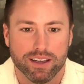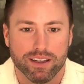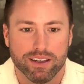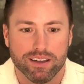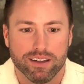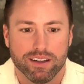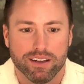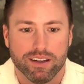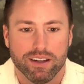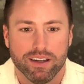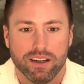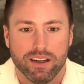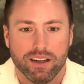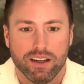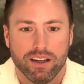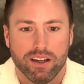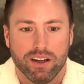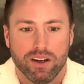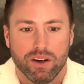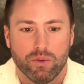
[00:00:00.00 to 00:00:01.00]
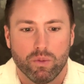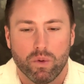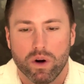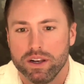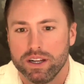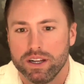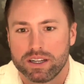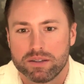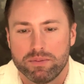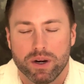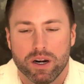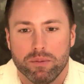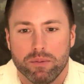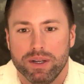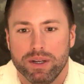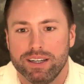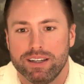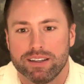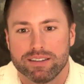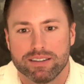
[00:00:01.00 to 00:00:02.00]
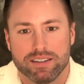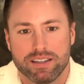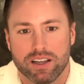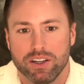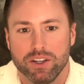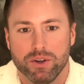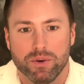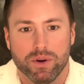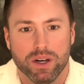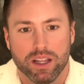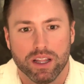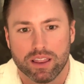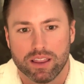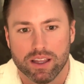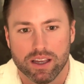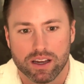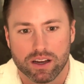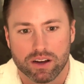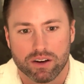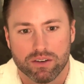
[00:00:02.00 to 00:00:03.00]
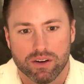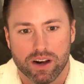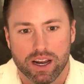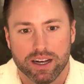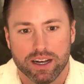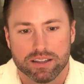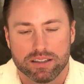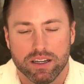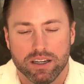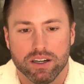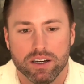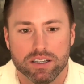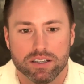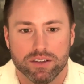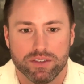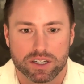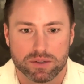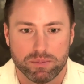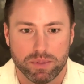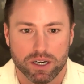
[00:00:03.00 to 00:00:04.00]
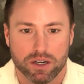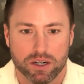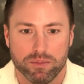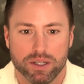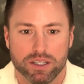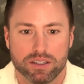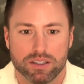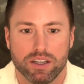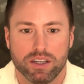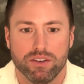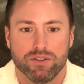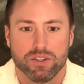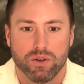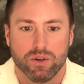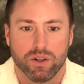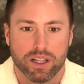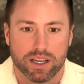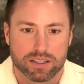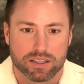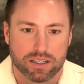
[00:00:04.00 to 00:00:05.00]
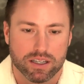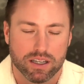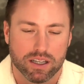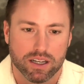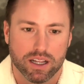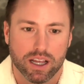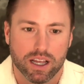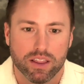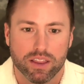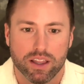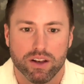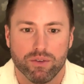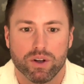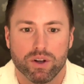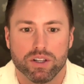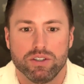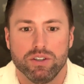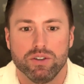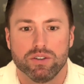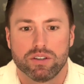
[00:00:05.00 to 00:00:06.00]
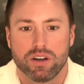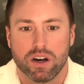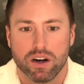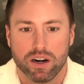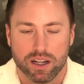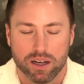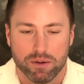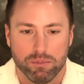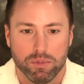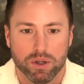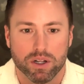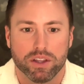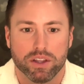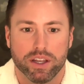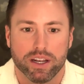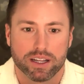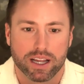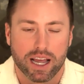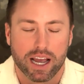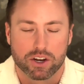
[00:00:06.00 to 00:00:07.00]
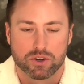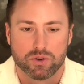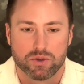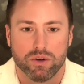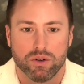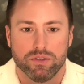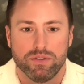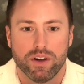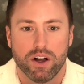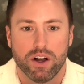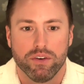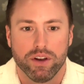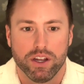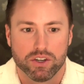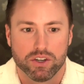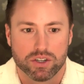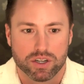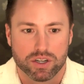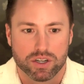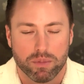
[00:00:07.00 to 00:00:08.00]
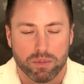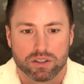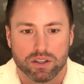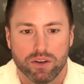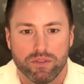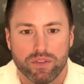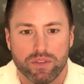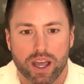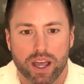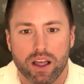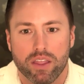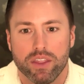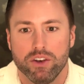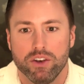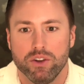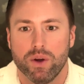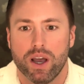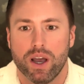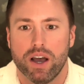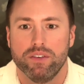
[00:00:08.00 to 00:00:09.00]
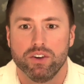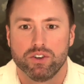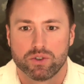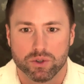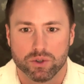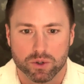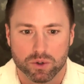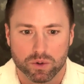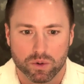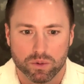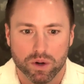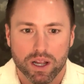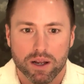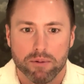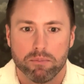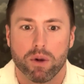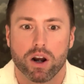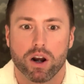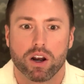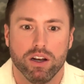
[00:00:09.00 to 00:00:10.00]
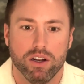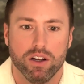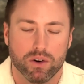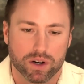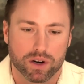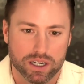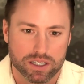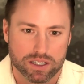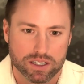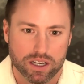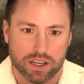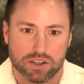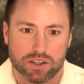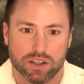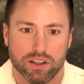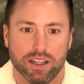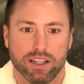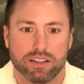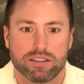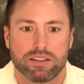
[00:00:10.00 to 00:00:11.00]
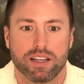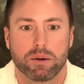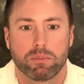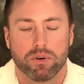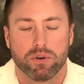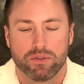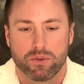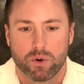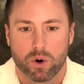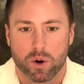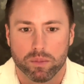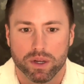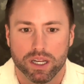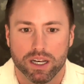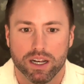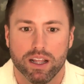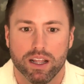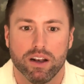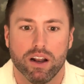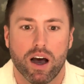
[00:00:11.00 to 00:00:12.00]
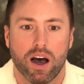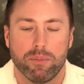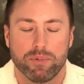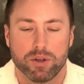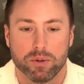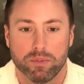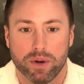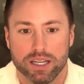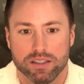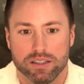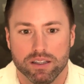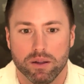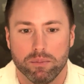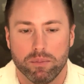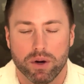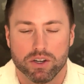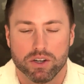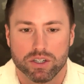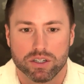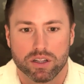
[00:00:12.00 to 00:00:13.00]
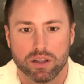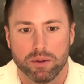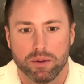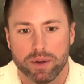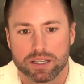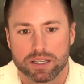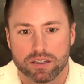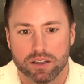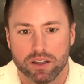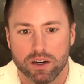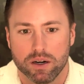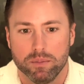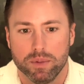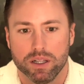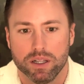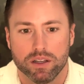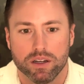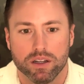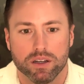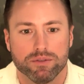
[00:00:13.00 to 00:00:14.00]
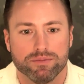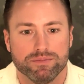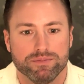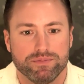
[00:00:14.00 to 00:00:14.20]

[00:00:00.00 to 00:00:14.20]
then one experiment doesn't tell you anything, right? A series of experiments gives you a lesson. And then once you start it and build an actual foundation and muscle of that, then you have a true marketing organization that's like performing and optimizing the budget to the best of their ability.